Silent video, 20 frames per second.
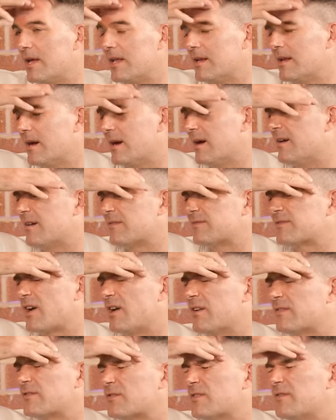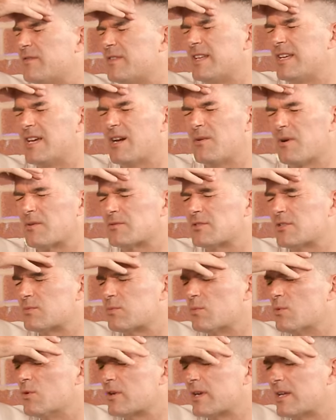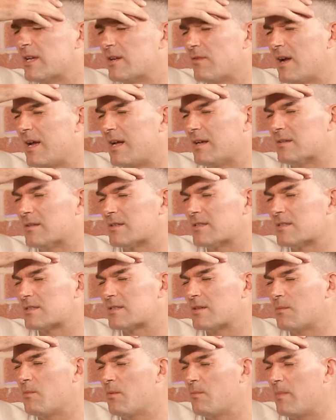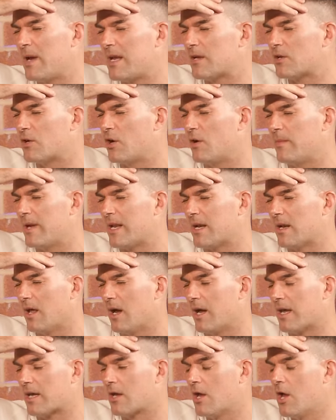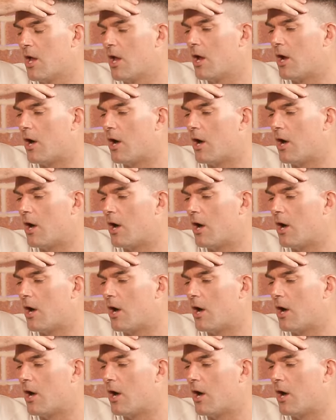in after a video. I was just walking around and someone made a comment like,